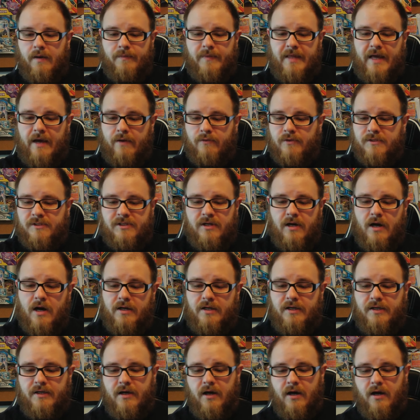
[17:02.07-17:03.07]
That was
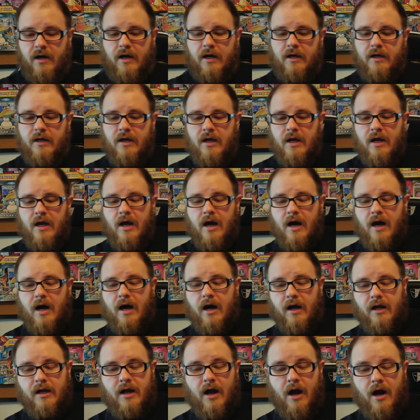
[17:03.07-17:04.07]
Donkey Kong,
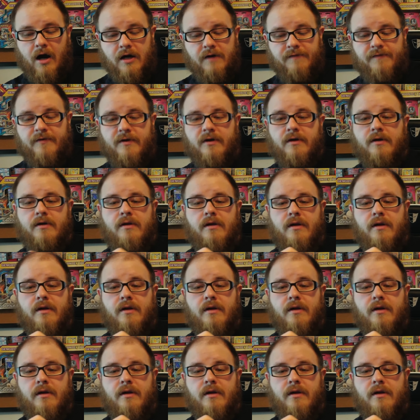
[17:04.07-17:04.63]
Carnival